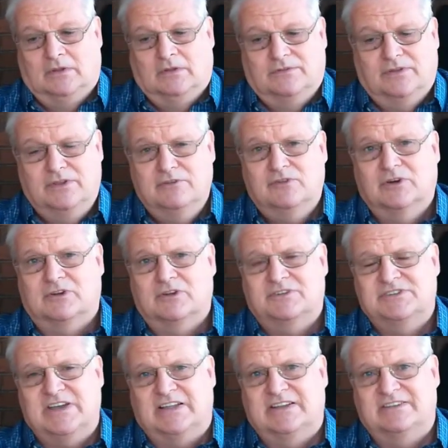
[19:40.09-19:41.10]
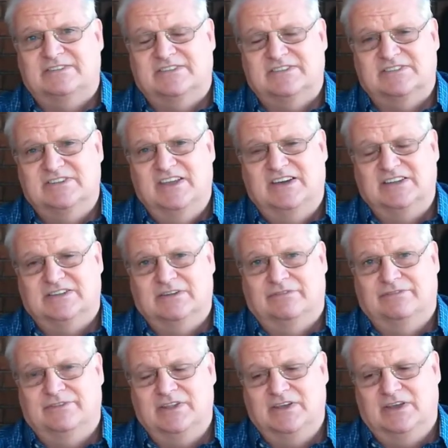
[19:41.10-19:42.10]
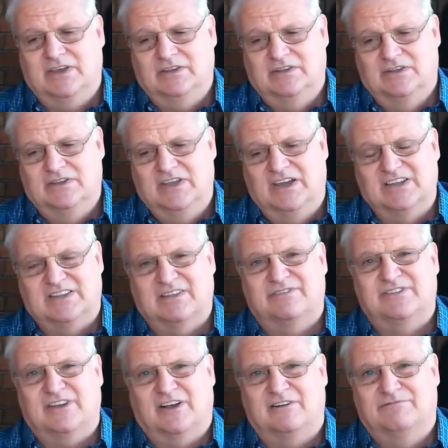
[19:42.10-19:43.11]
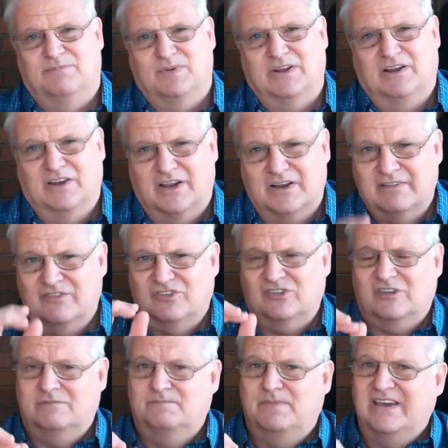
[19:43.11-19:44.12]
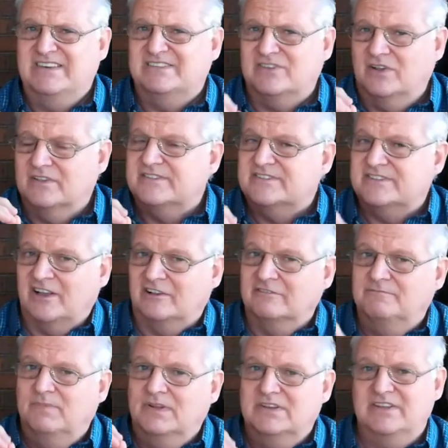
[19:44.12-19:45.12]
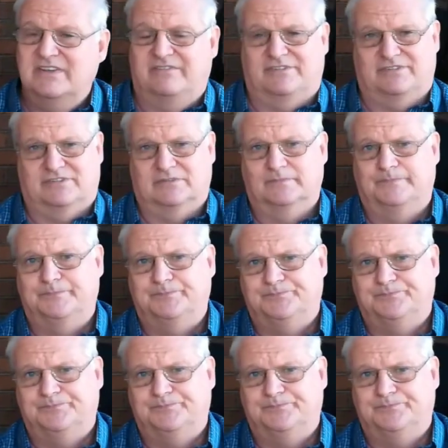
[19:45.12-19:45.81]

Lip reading: So you've got to challenge this negative thinking and negative self-belief. A lot of this is based on self-beliefs.